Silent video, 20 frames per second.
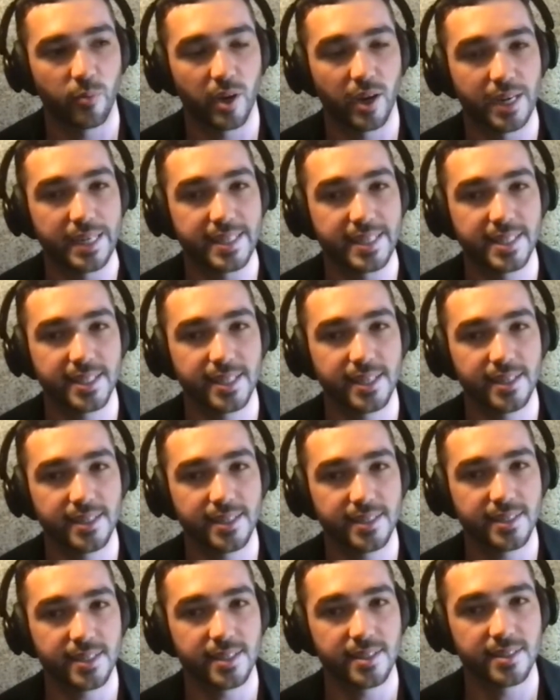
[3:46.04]

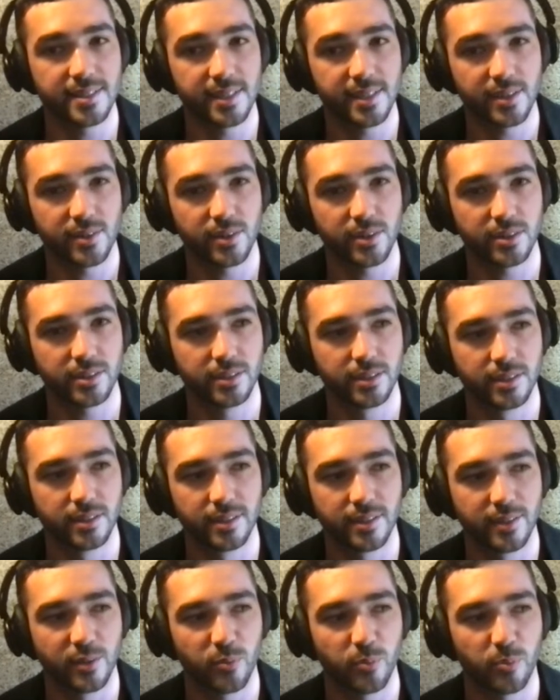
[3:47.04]
ideally to zero.
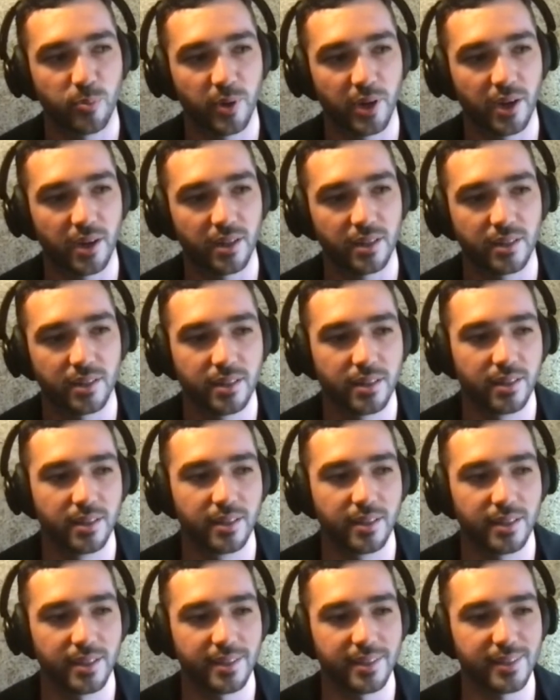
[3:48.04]
But
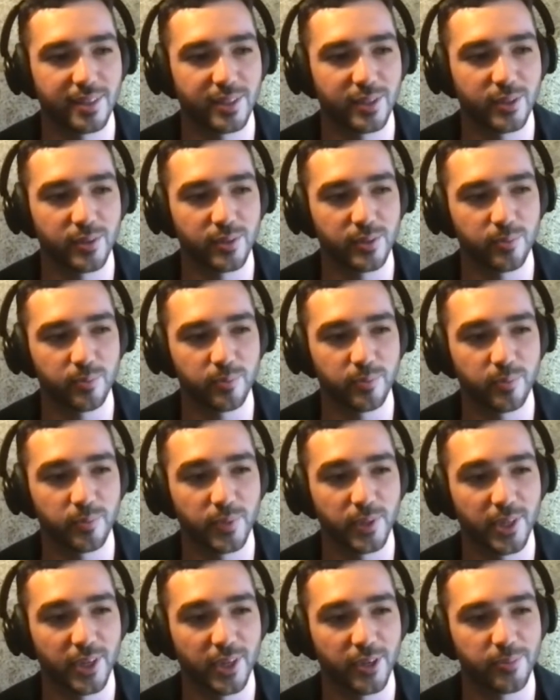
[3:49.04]

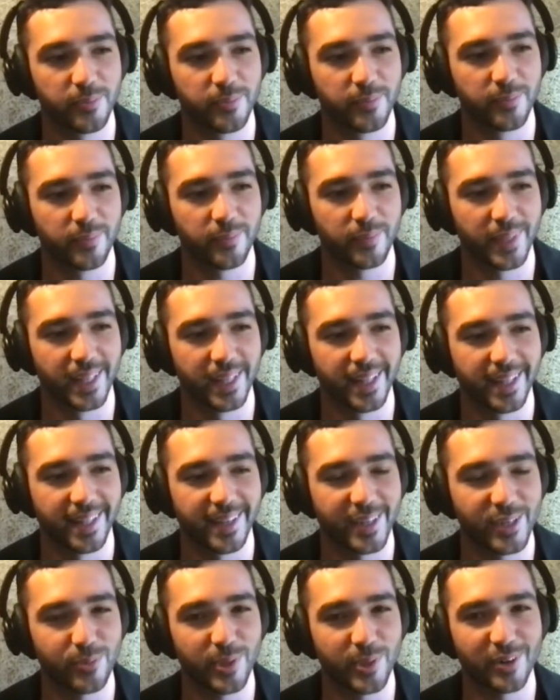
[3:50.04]
we
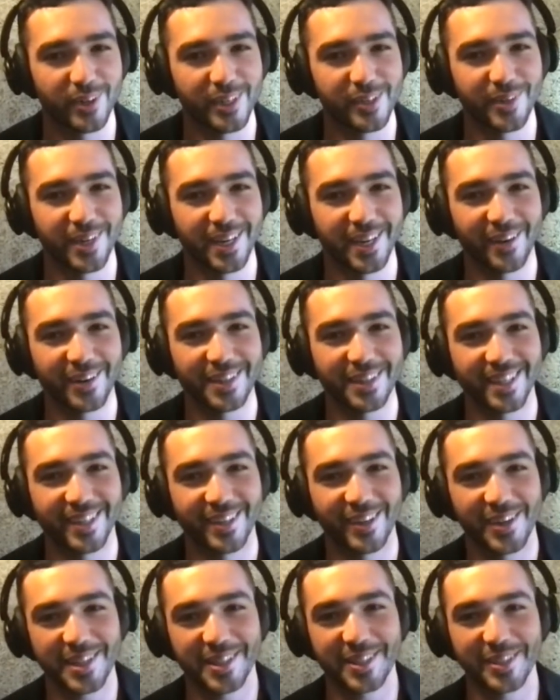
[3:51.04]
don't live in
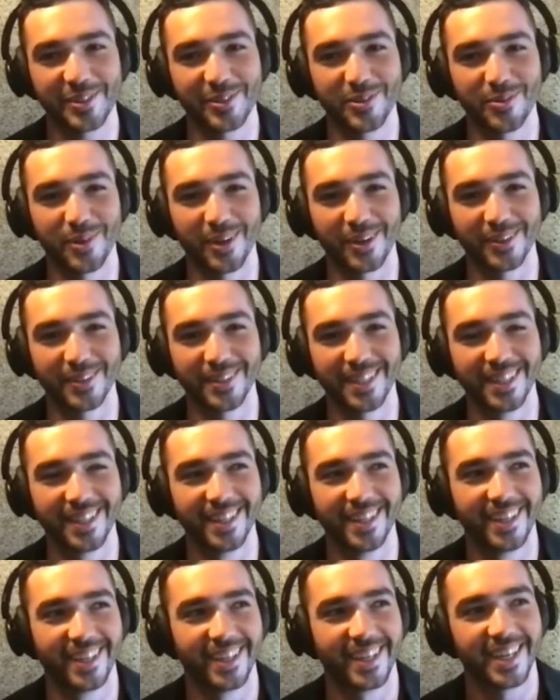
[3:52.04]
an ideal world,
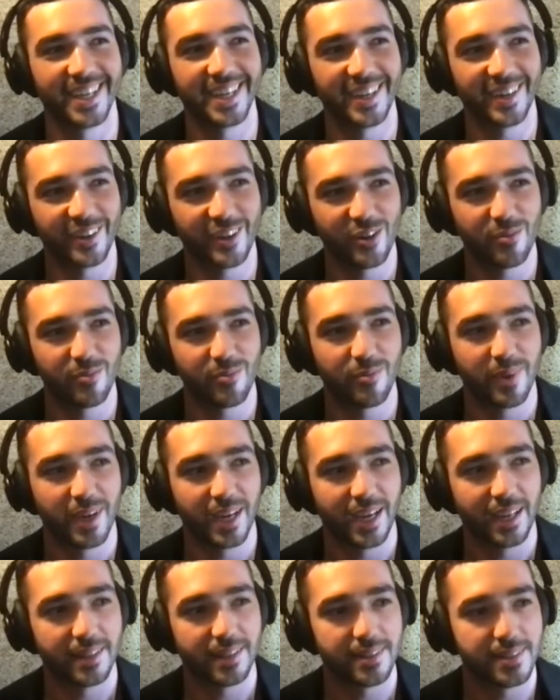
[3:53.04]

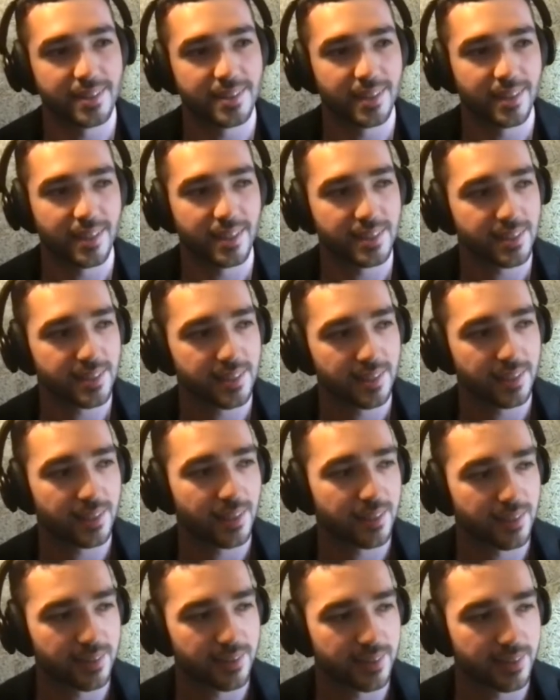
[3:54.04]
and it's
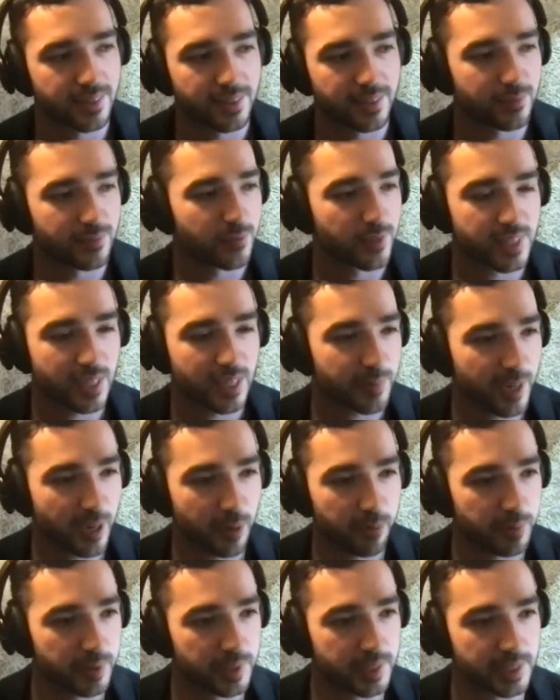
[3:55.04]
that, for some
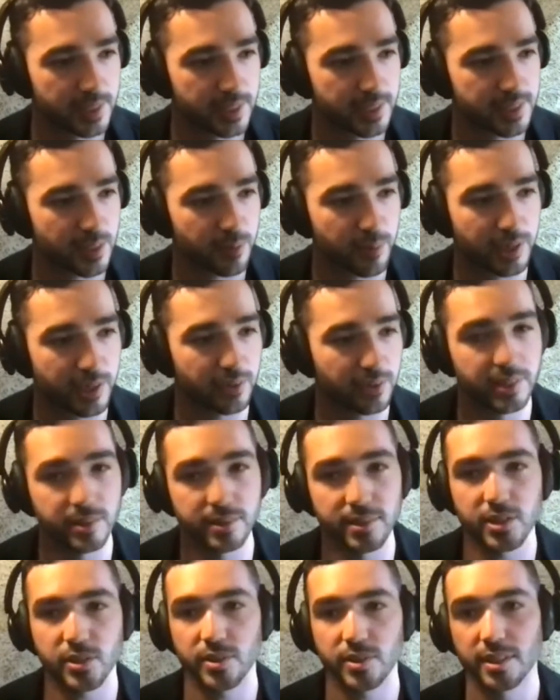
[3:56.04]
companies, depending on
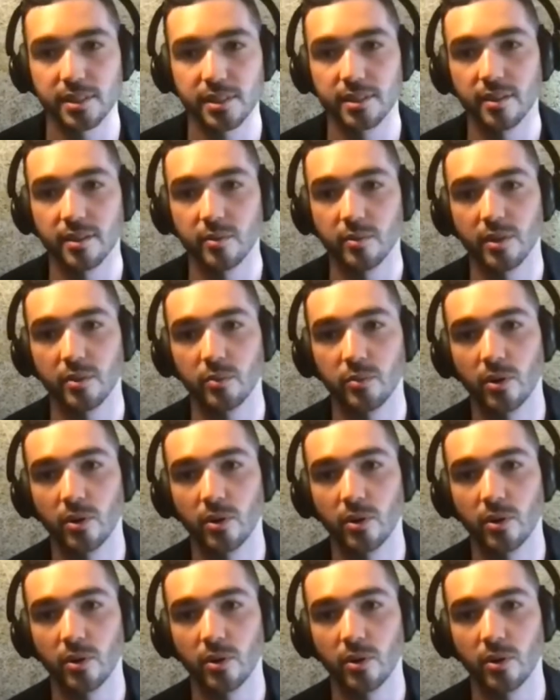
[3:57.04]
industry and